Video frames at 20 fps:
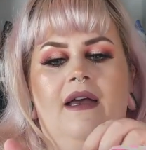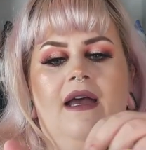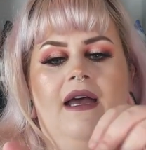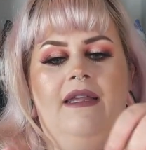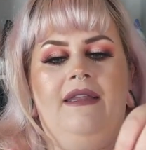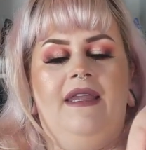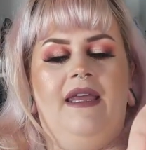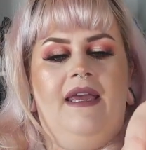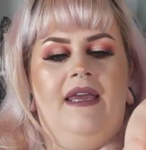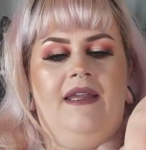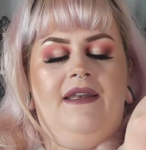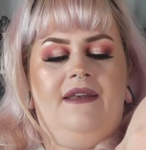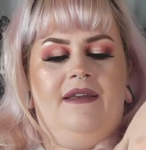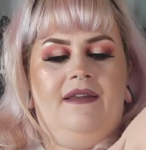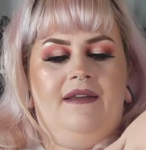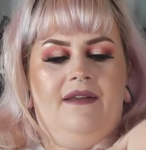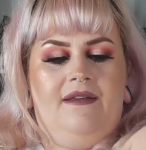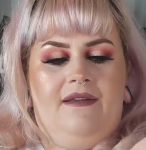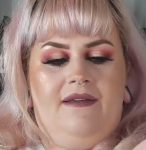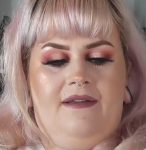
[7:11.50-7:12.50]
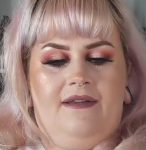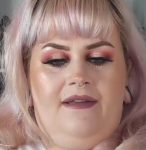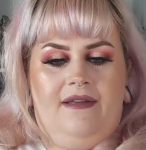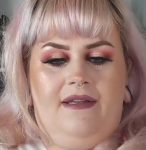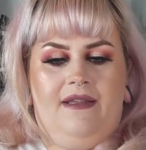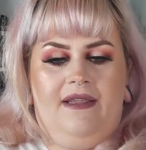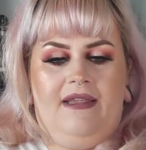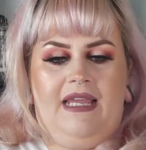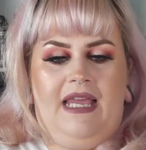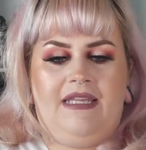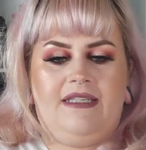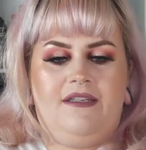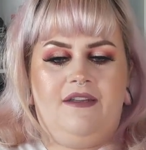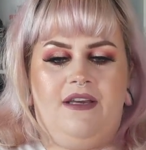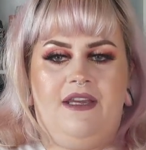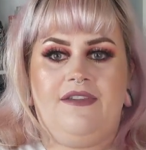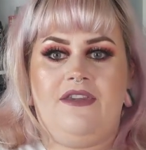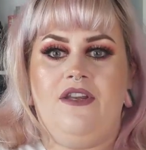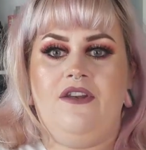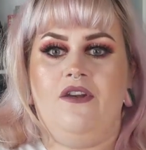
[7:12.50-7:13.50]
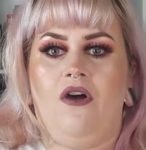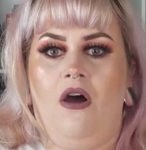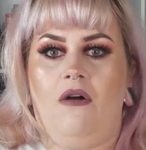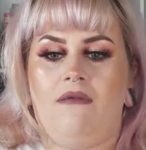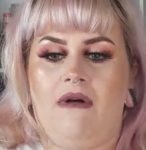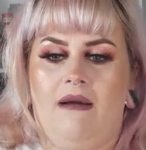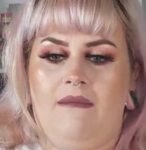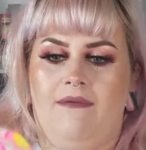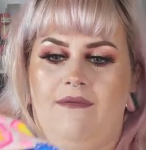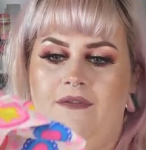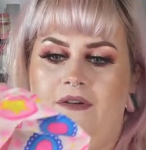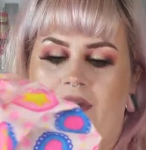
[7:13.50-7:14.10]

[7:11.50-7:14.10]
And then let's look at the knot wrap